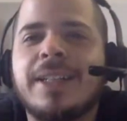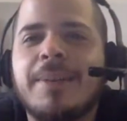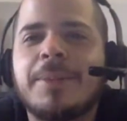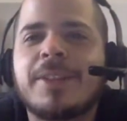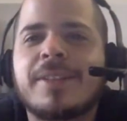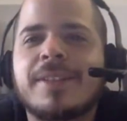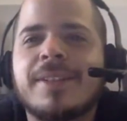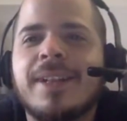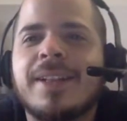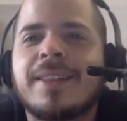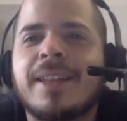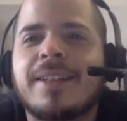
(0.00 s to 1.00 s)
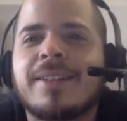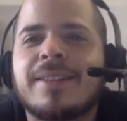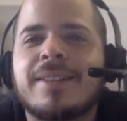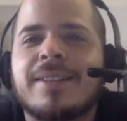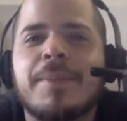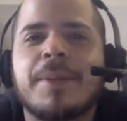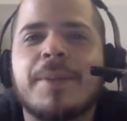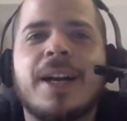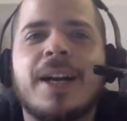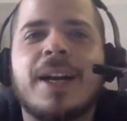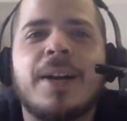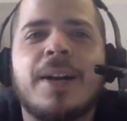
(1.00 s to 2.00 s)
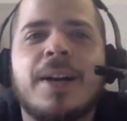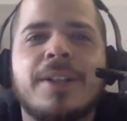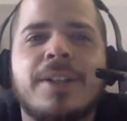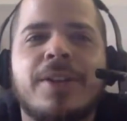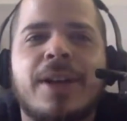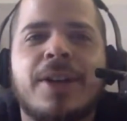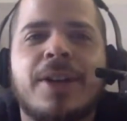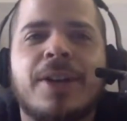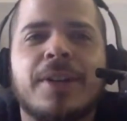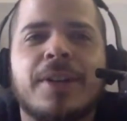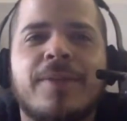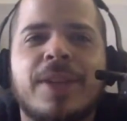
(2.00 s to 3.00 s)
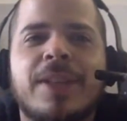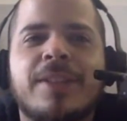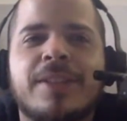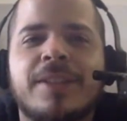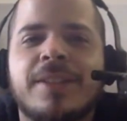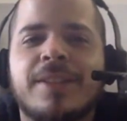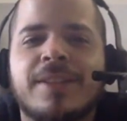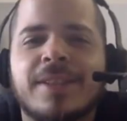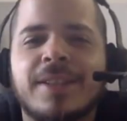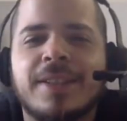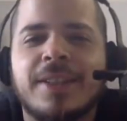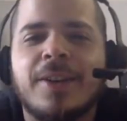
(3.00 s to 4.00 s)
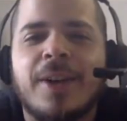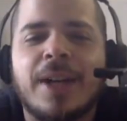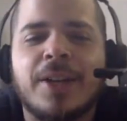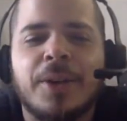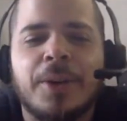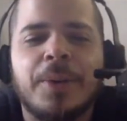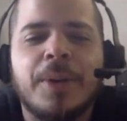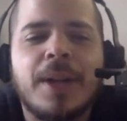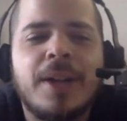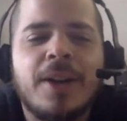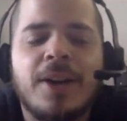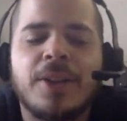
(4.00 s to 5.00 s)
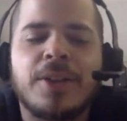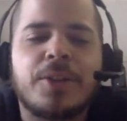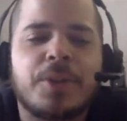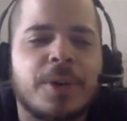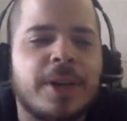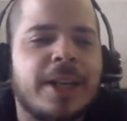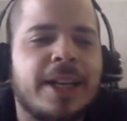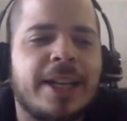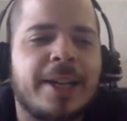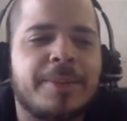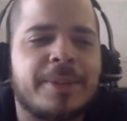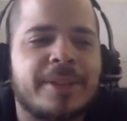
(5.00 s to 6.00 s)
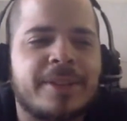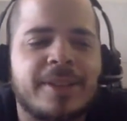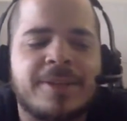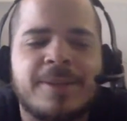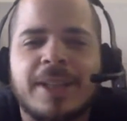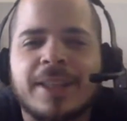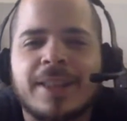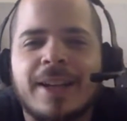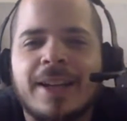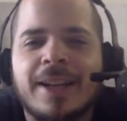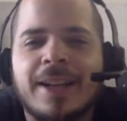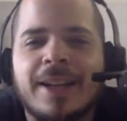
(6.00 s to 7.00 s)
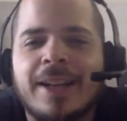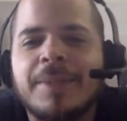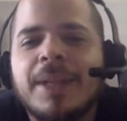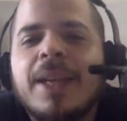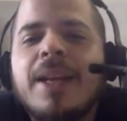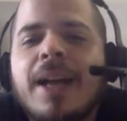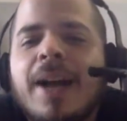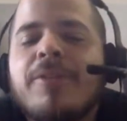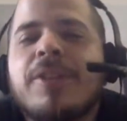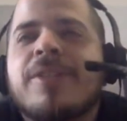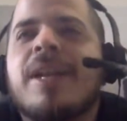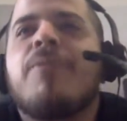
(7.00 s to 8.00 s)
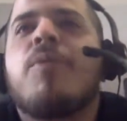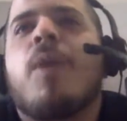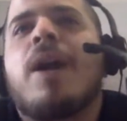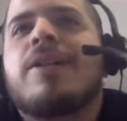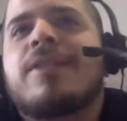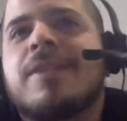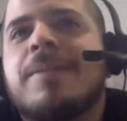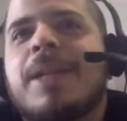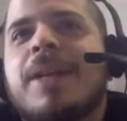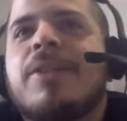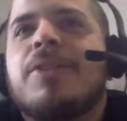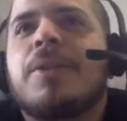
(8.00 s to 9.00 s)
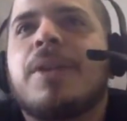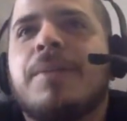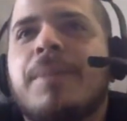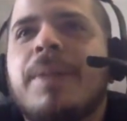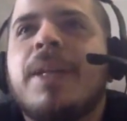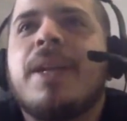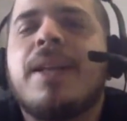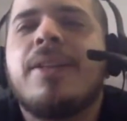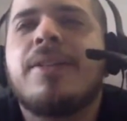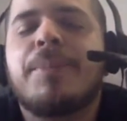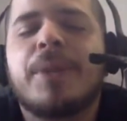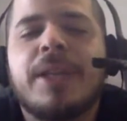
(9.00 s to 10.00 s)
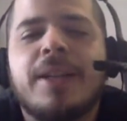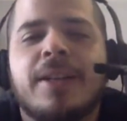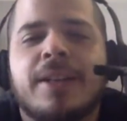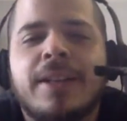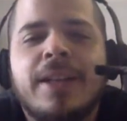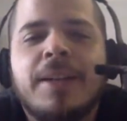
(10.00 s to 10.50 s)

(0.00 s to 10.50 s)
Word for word: I'm just not that type of guy where, you know, I go to the conventions and, you know, I know all the droid names and stuff like that. I've, I've just, I've watched them and I've enjoyed them. I'm like, yeah, these are pretty good.